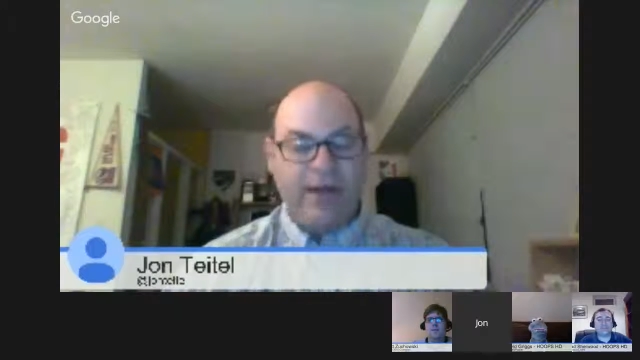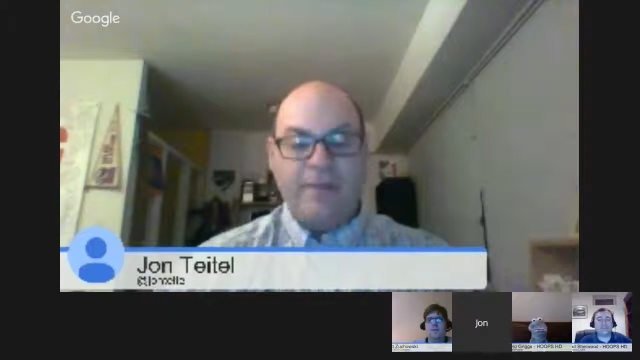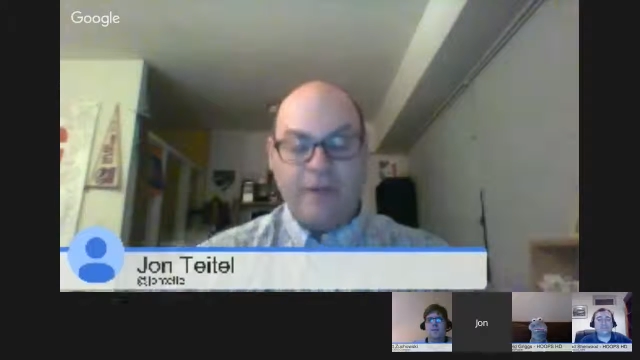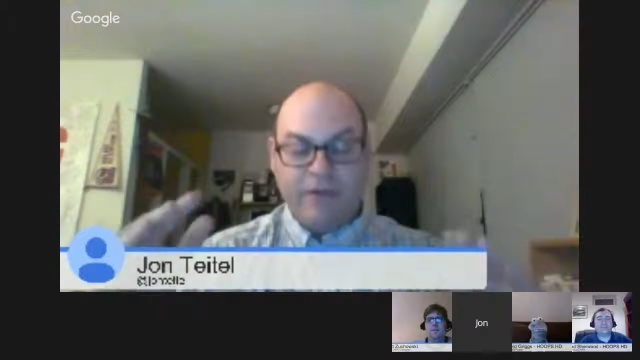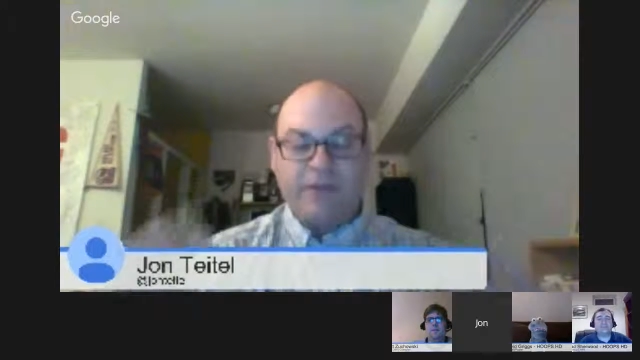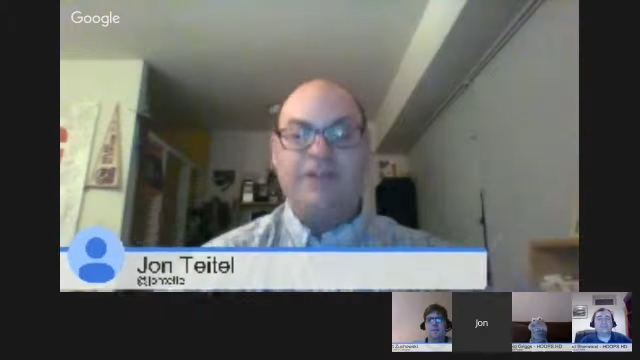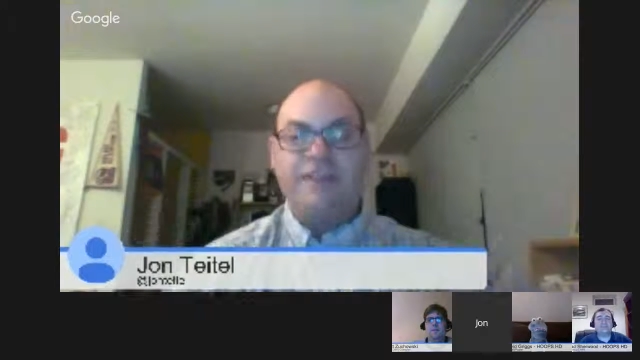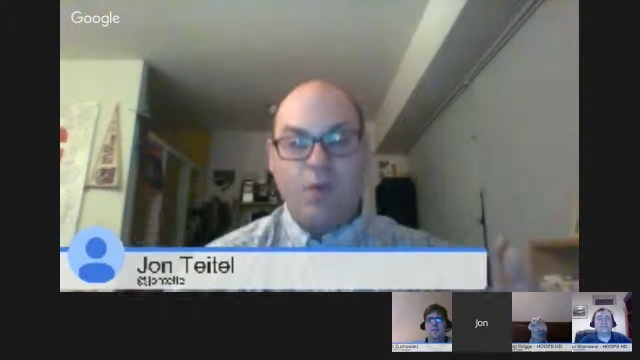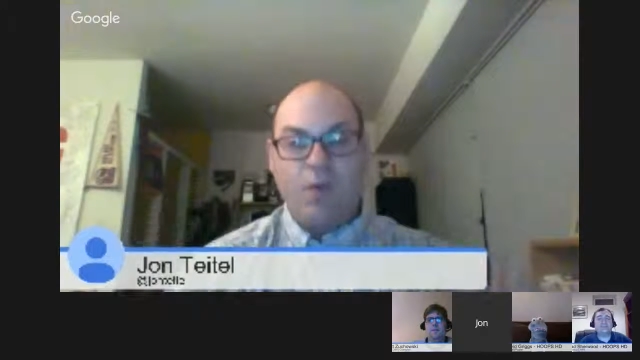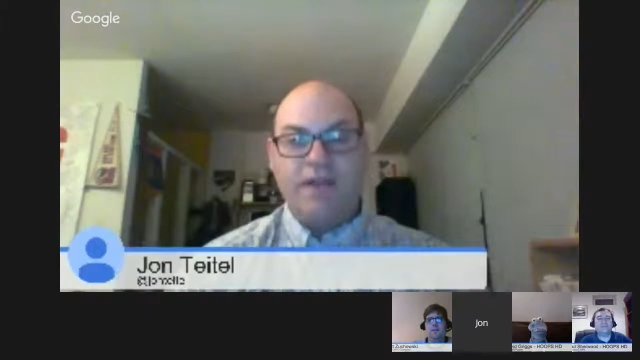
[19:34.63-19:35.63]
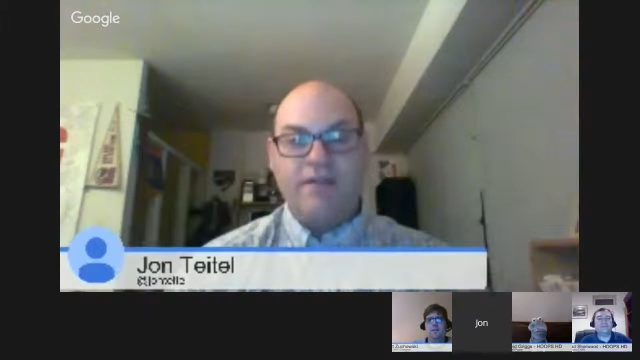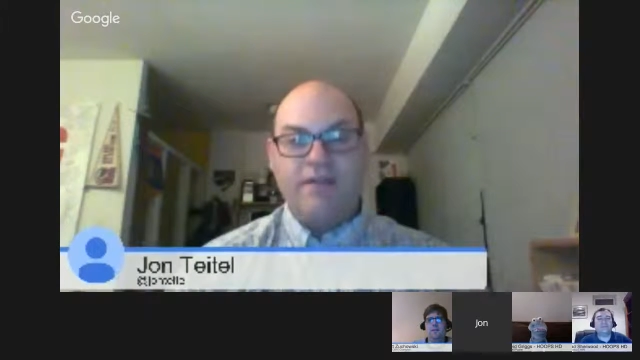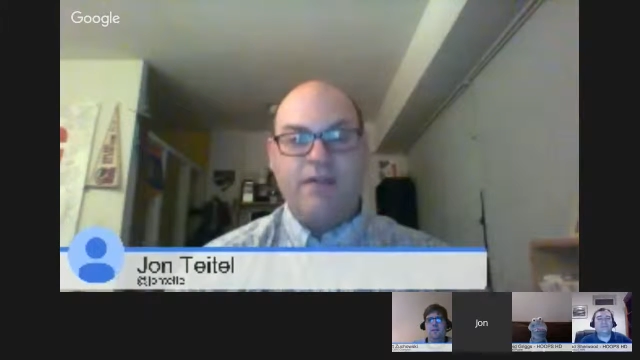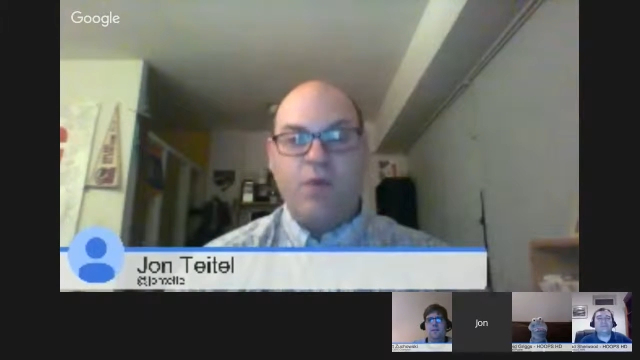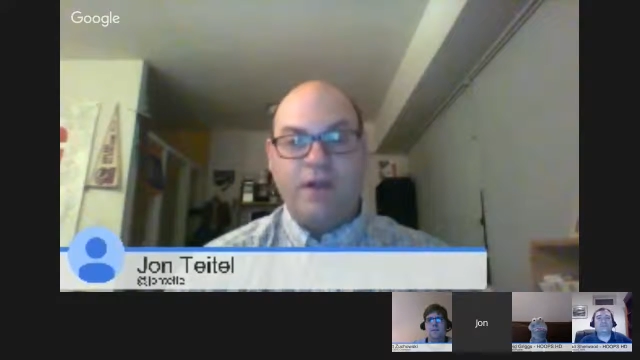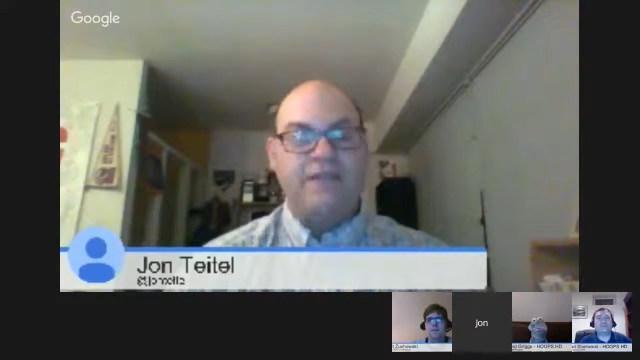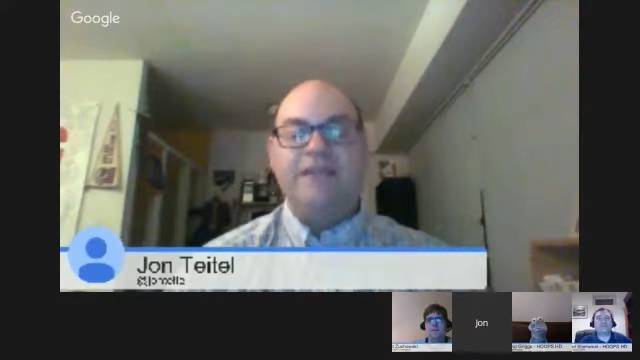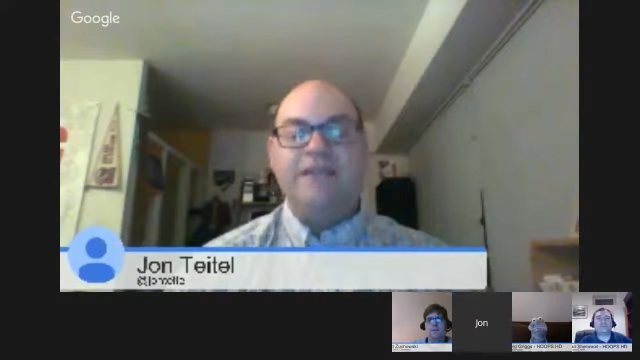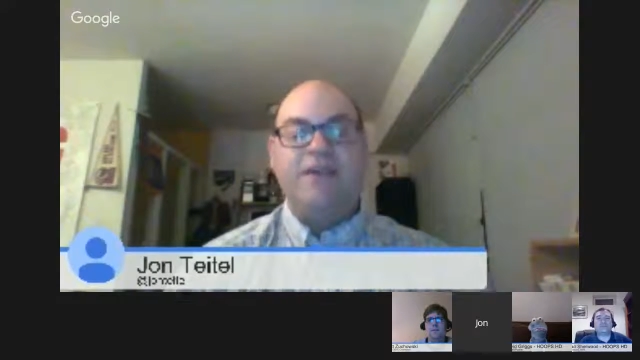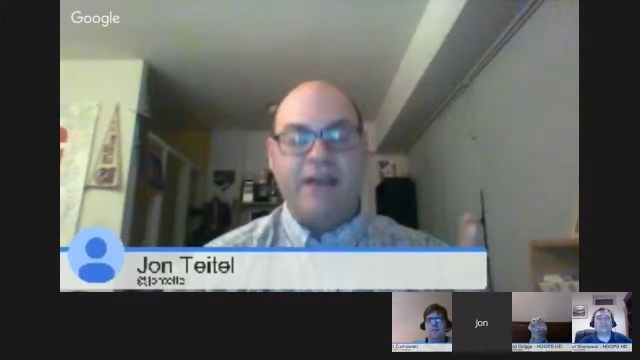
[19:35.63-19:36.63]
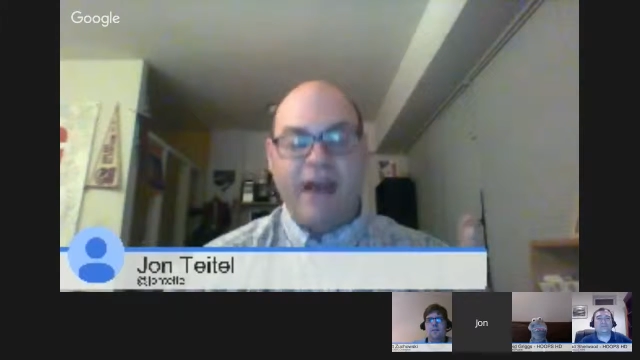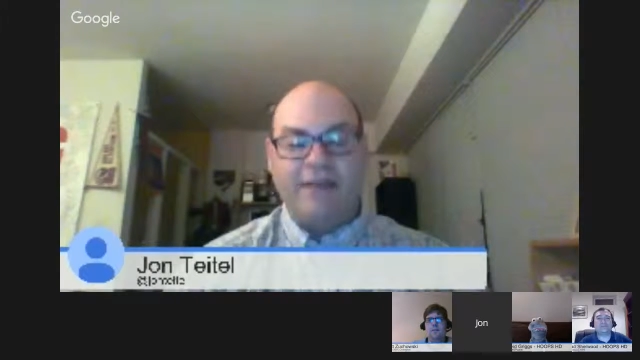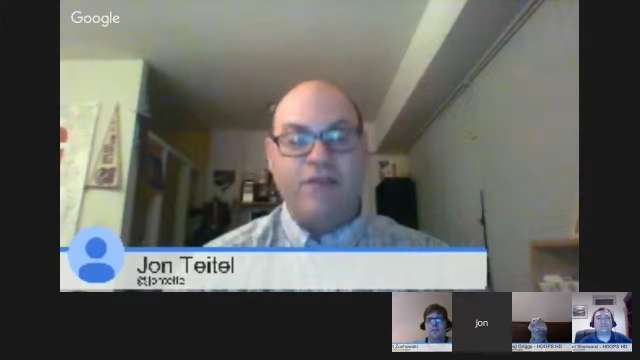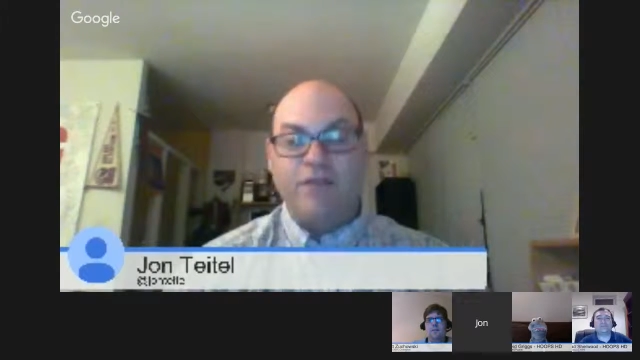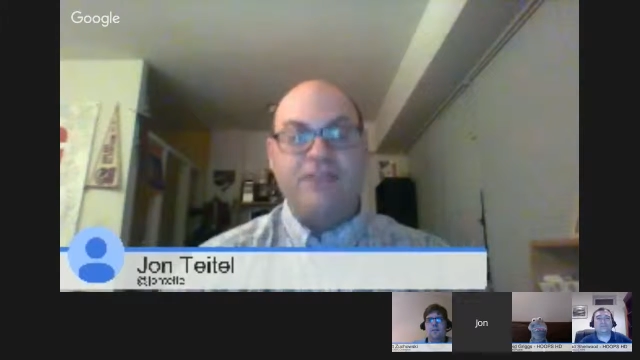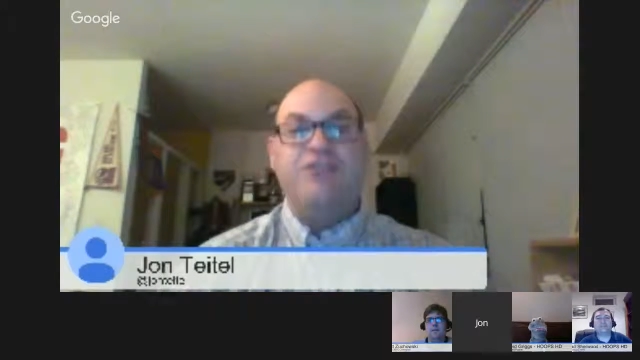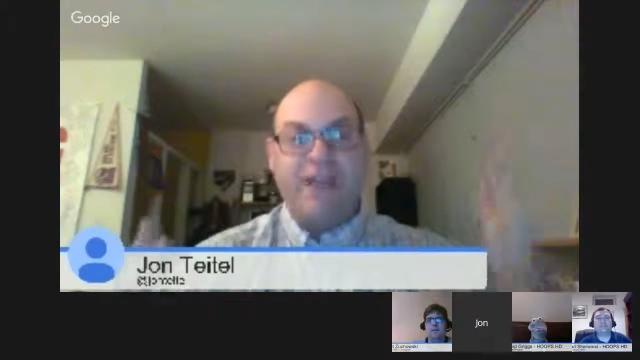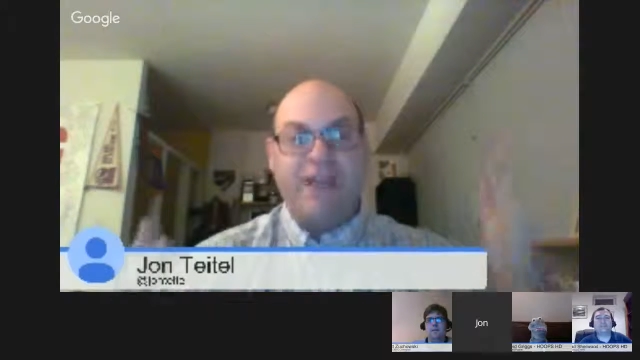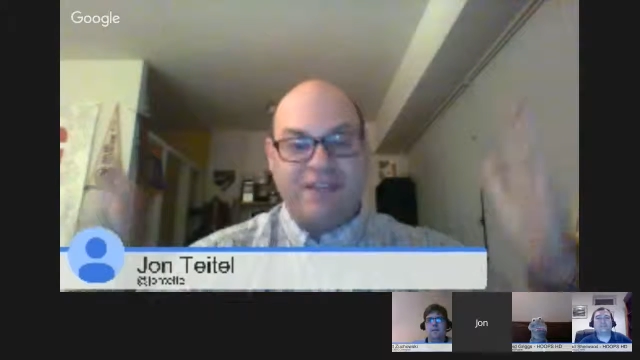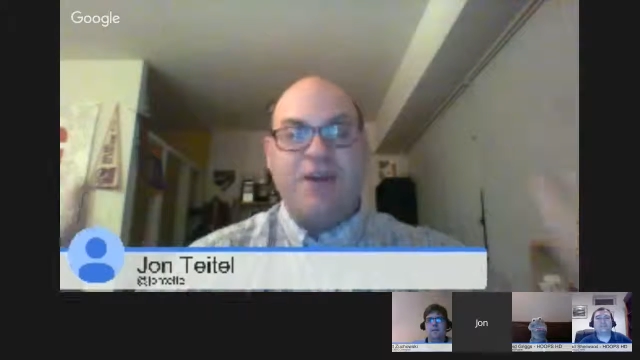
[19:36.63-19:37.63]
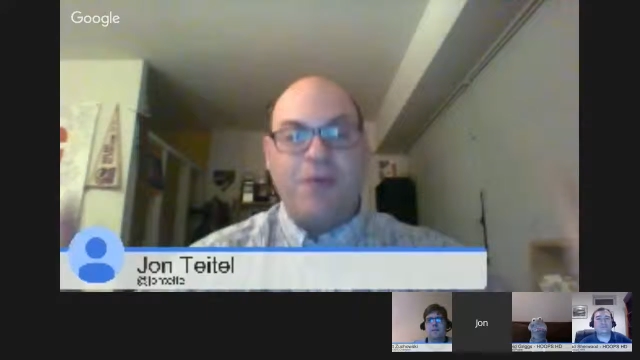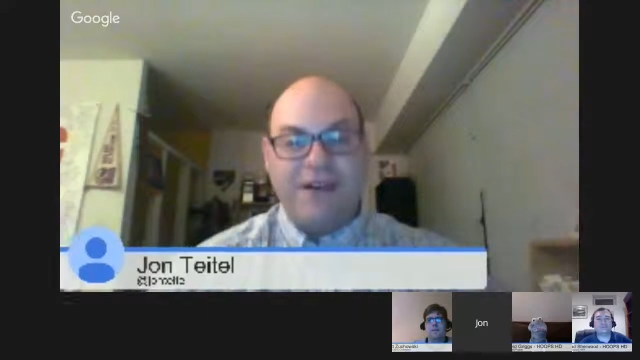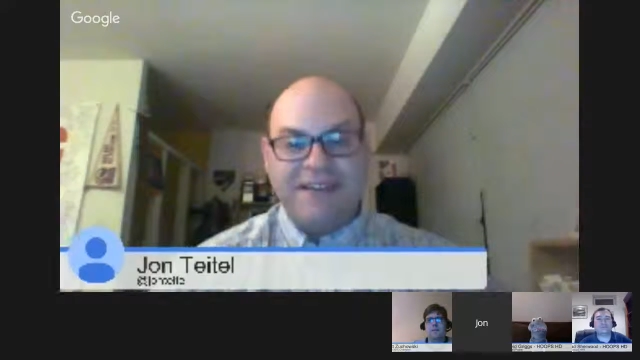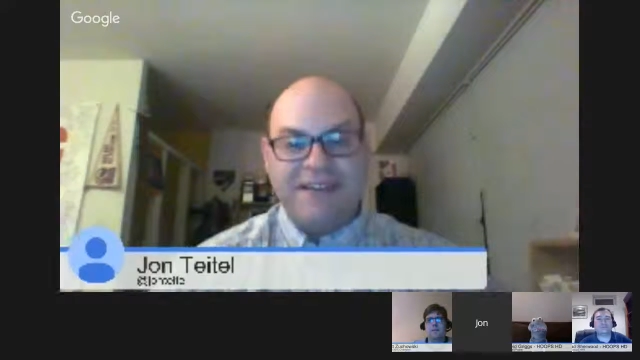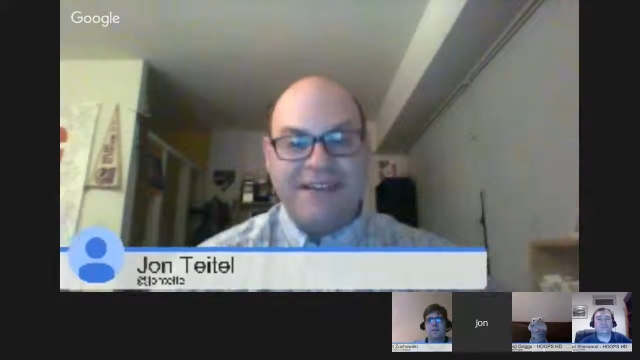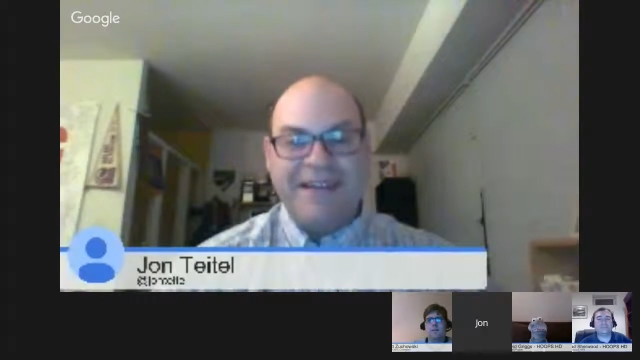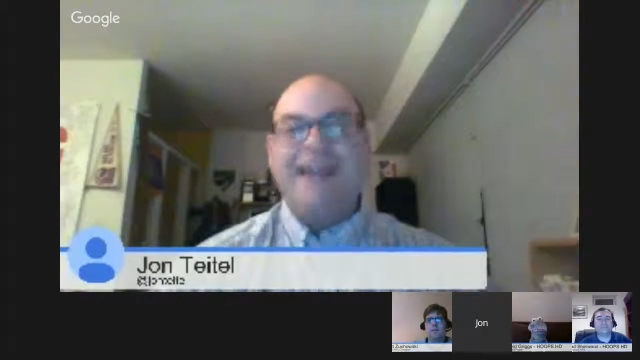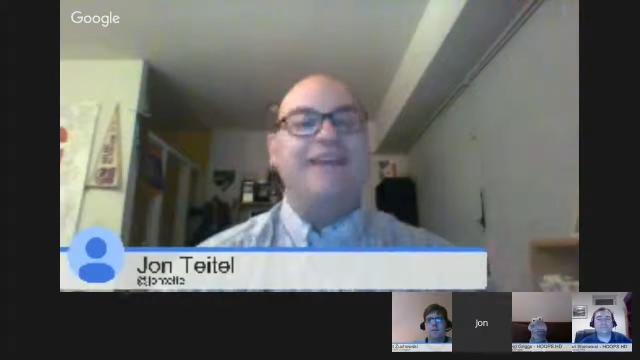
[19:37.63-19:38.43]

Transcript: But Virginia's a 1 seed. 1 seeds are not the reason you get to be a 1 seed is